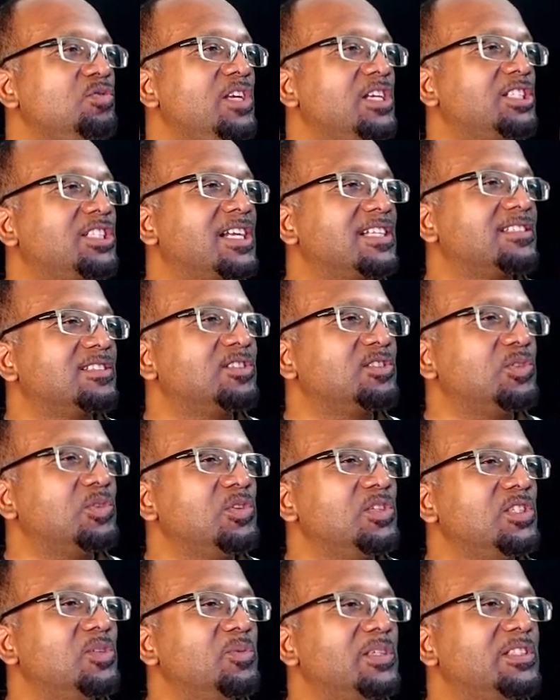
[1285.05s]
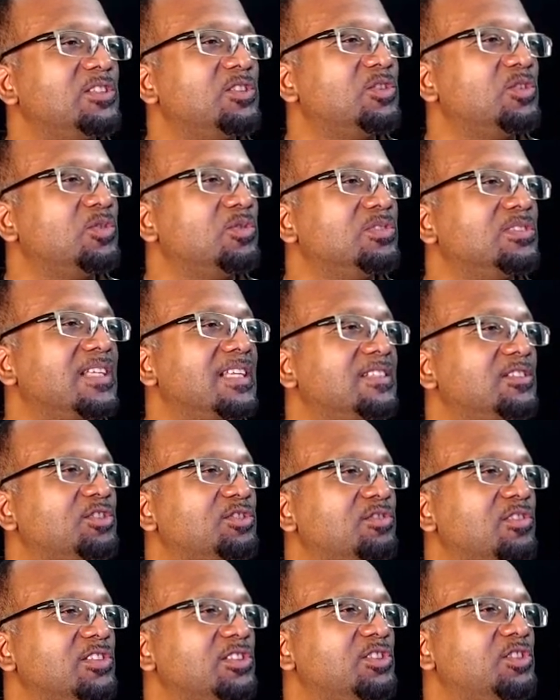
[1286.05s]
They shall stone you with stones and
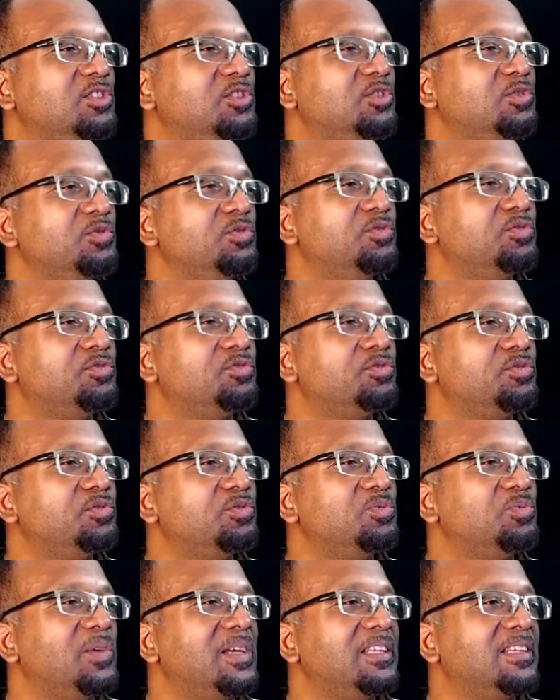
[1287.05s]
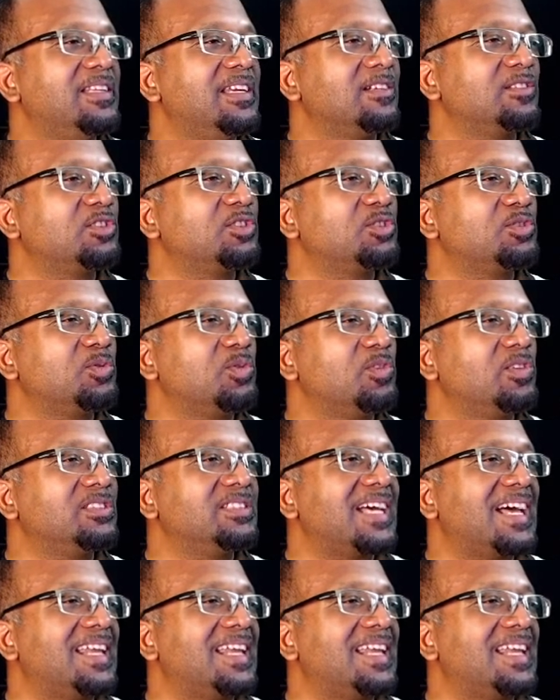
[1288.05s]
thrust you through with their swords,